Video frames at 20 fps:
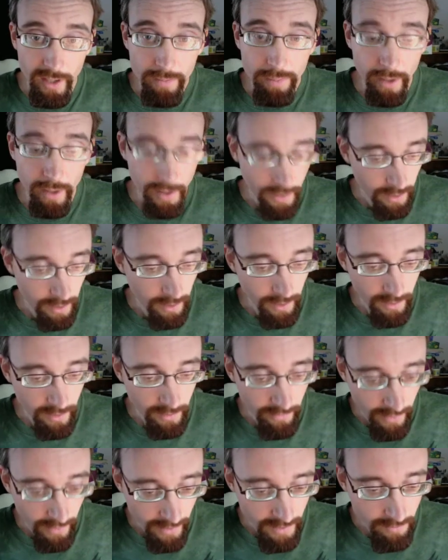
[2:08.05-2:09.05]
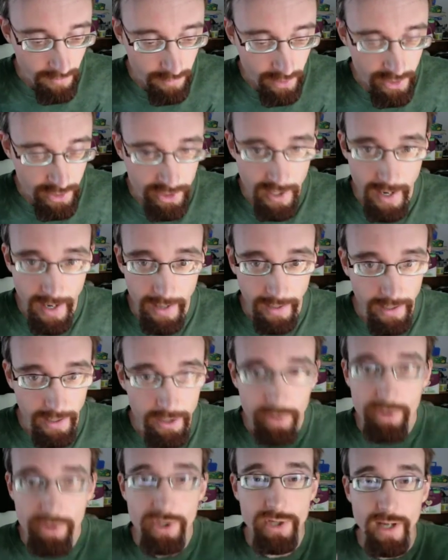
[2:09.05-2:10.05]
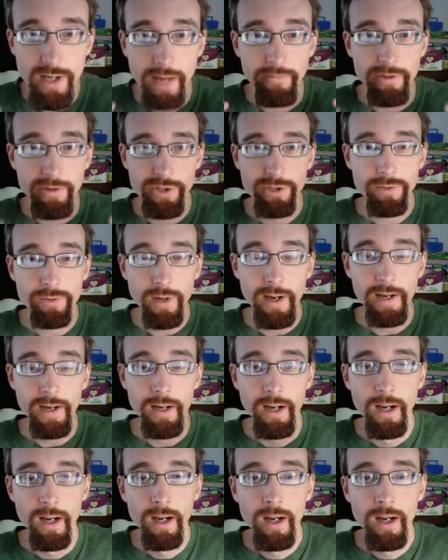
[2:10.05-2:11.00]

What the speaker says: player into that input jack, and you just have a straight